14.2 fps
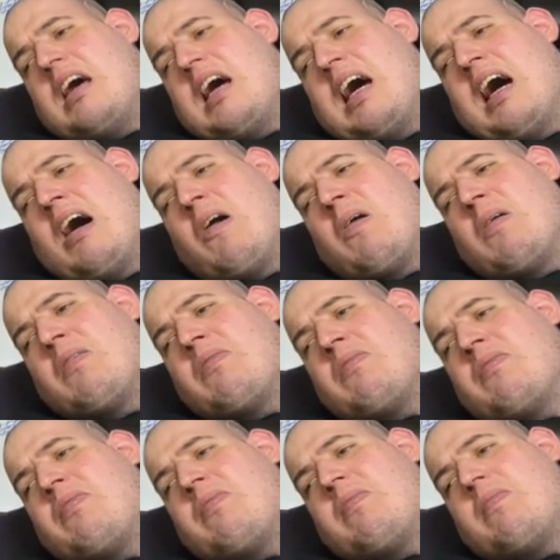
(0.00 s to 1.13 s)
out
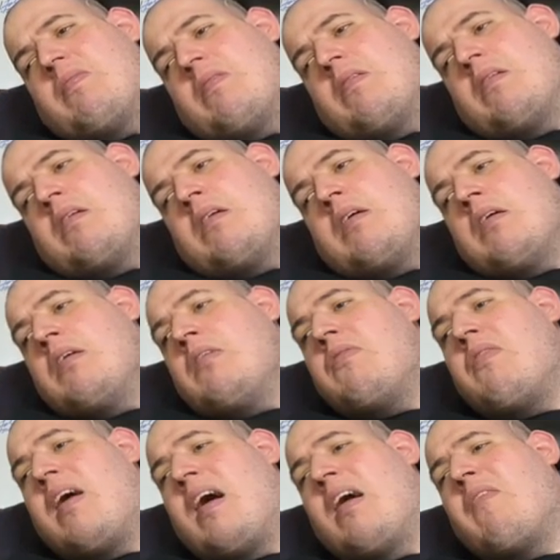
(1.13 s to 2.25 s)
of
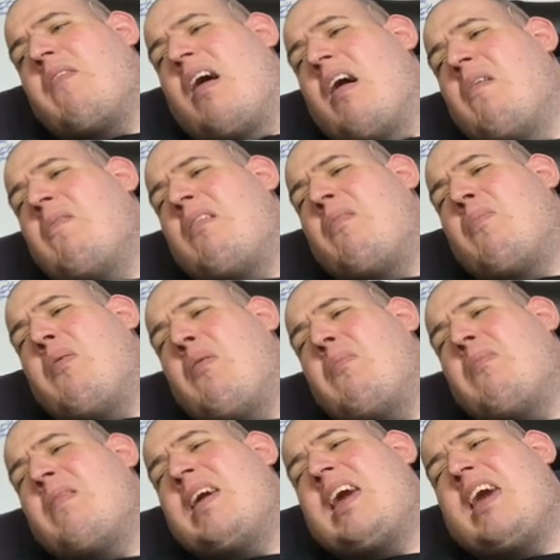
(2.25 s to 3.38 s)
5, I would
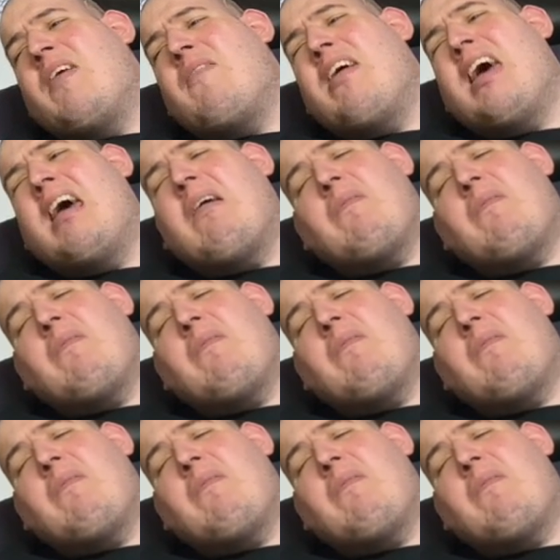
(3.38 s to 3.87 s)
probably give it